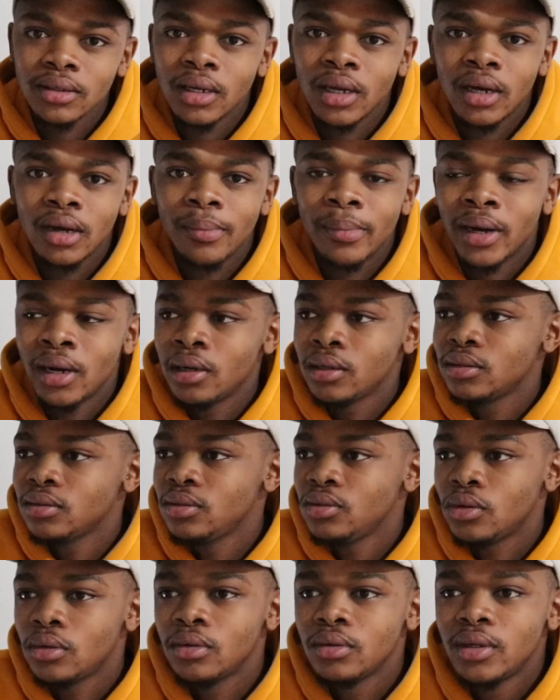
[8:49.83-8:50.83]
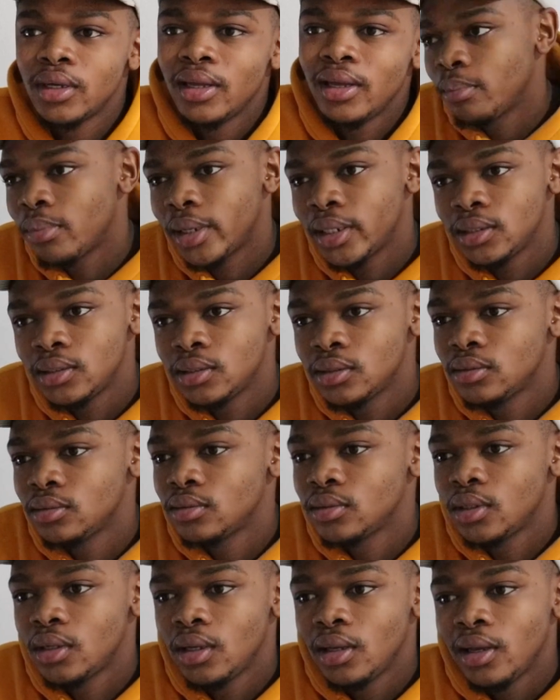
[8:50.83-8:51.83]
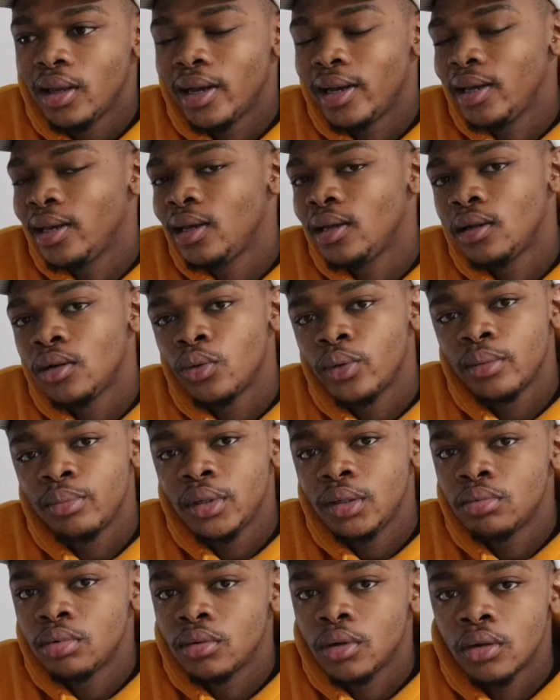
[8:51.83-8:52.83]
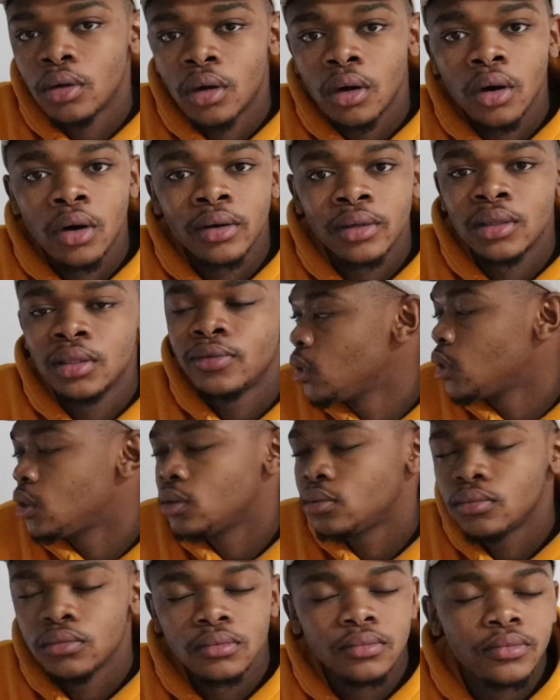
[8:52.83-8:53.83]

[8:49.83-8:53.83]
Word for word: Uh, but yo, but I hate it when people hog the